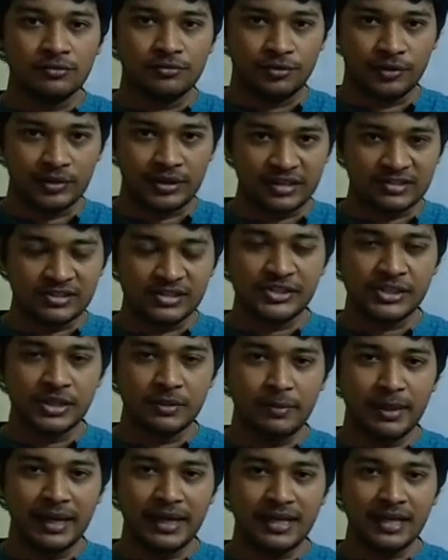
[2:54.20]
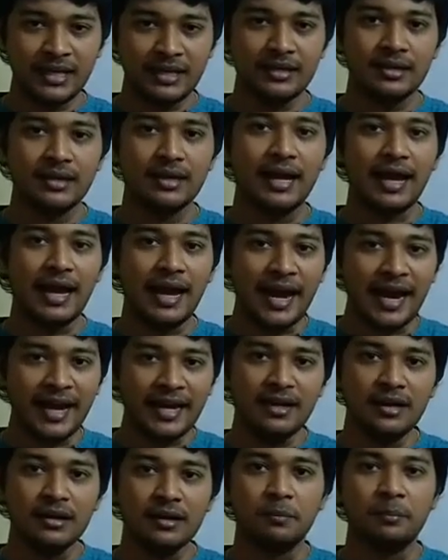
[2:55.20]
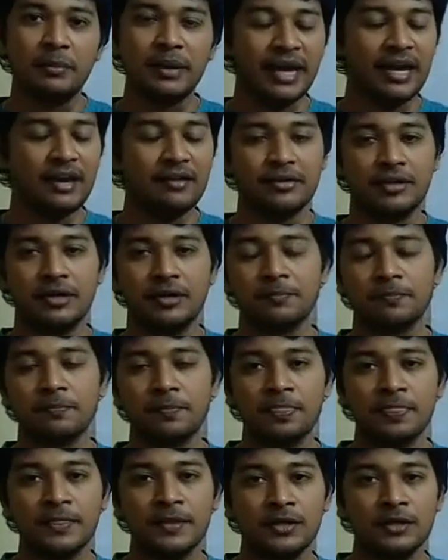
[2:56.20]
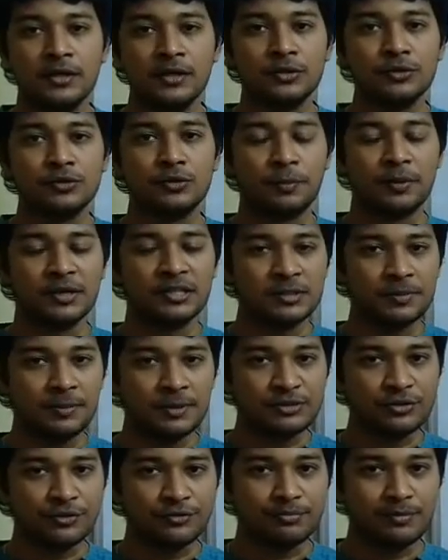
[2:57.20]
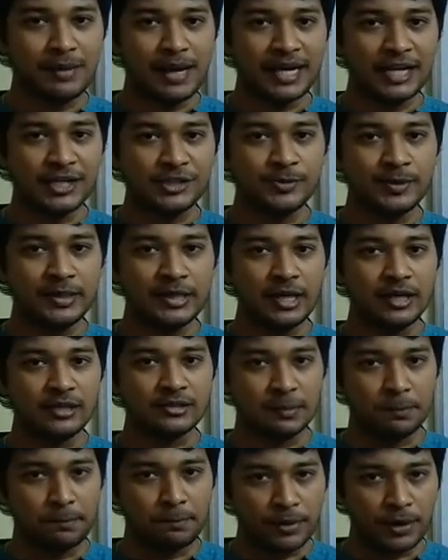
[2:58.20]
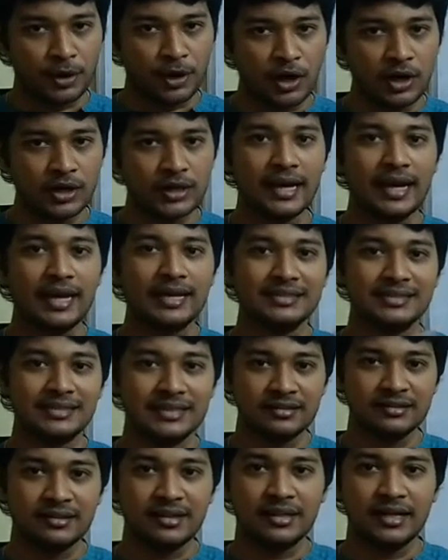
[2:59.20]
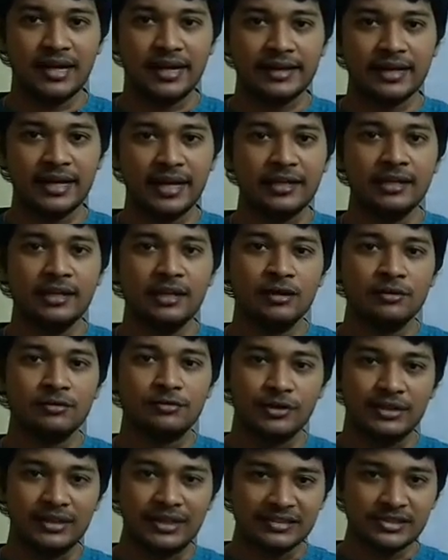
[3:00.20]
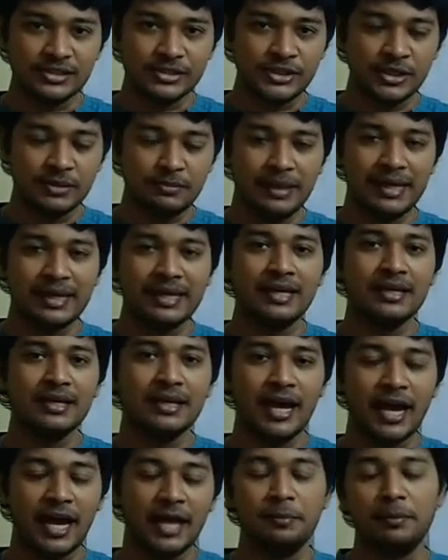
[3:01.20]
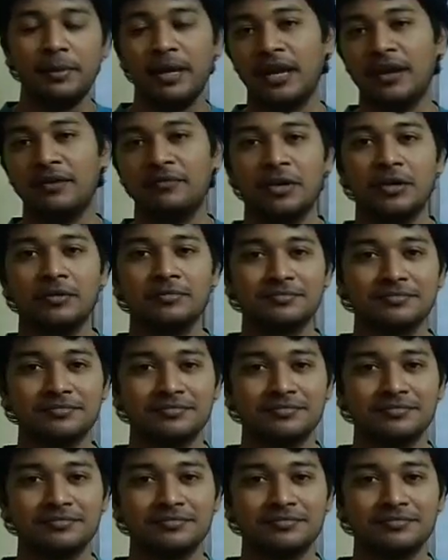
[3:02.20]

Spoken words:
For decision making and behavior. So principles of management is a broad and general guideline for decision making and behavior.